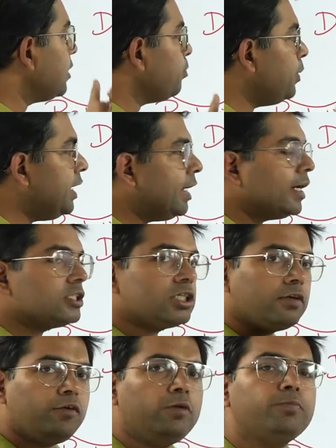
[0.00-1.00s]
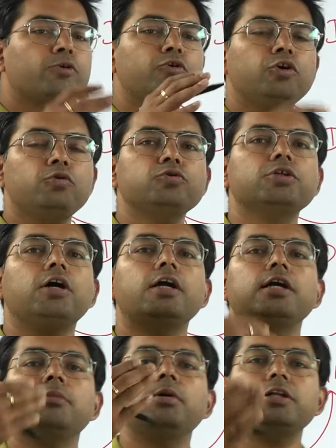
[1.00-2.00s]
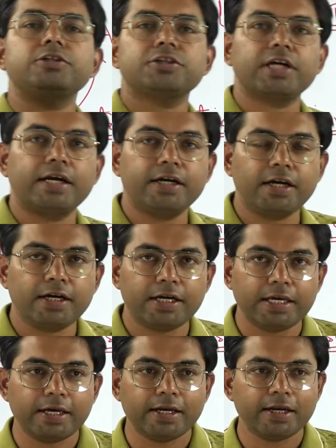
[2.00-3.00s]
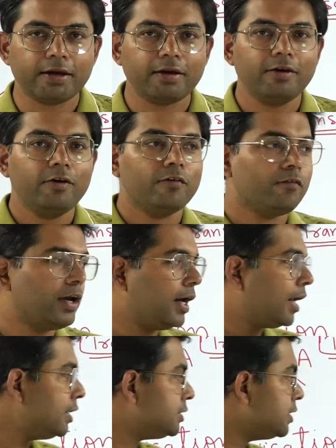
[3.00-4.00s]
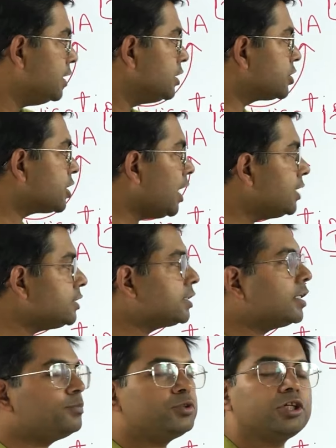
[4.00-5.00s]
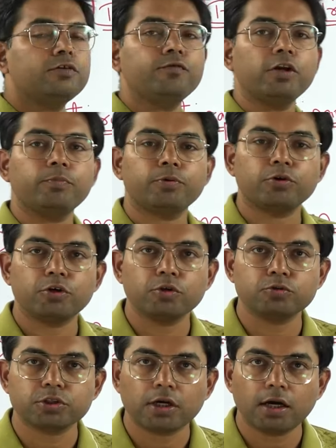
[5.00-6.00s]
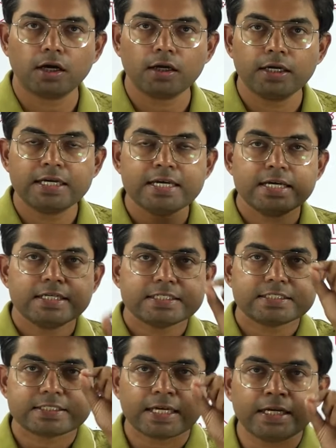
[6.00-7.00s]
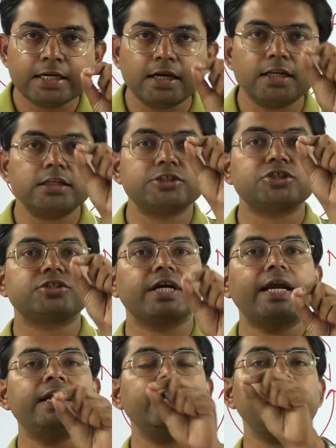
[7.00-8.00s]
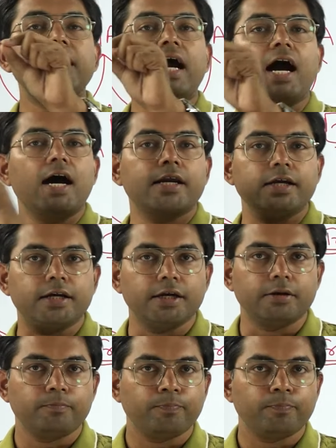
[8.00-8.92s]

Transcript: replication will produce a double-stranded DNA, whereas transcription will produce a single-stranded RNA.